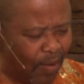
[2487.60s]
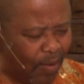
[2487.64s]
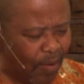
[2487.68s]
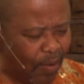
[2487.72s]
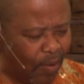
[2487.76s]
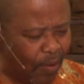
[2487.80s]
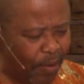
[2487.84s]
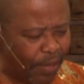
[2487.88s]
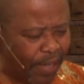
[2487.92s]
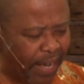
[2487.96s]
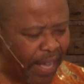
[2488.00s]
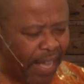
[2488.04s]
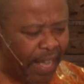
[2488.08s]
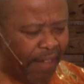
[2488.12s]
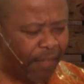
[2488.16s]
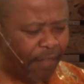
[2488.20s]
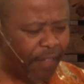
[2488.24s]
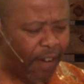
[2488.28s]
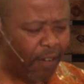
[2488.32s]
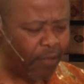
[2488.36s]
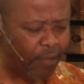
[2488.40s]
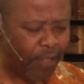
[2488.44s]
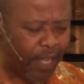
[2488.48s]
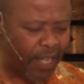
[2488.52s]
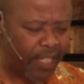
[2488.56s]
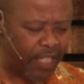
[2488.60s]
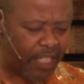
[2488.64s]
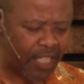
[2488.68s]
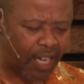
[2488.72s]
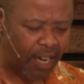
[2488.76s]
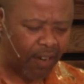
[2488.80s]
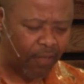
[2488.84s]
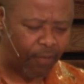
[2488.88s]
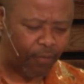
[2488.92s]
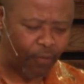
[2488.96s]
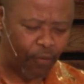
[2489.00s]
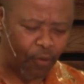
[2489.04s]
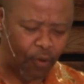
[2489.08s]
or a fountain
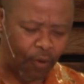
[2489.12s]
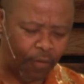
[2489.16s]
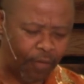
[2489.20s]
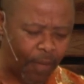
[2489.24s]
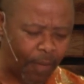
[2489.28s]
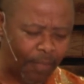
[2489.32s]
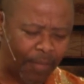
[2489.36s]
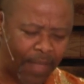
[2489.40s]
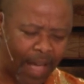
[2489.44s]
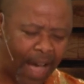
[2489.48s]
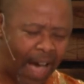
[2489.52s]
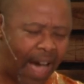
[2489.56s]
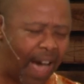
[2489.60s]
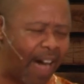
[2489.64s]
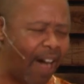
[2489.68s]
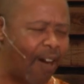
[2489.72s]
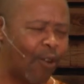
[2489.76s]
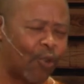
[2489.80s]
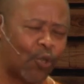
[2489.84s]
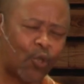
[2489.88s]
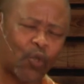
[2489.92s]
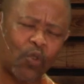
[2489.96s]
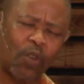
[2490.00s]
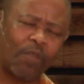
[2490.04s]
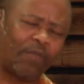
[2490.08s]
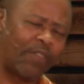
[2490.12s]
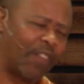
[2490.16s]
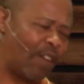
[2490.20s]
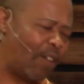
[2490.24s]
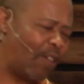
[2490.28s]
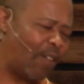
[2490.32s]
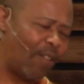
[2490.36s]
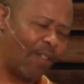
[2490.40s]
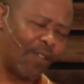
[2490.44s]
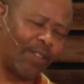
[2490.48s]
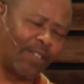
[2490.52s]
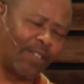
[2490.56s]
shall flow from the house of the Lord.